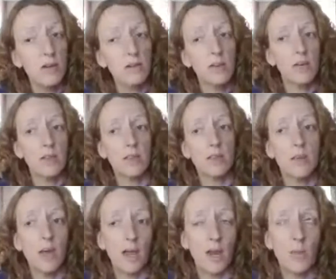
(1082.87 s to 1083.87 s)
Oh, right,
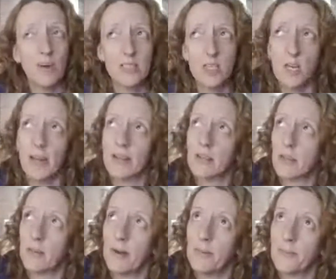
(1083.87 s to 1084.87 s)
okay. I know where
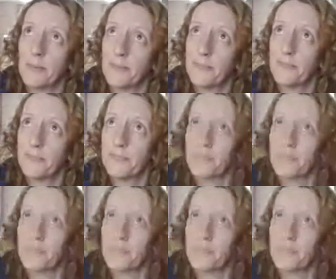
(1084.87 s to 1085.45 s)
Stirling is on the map.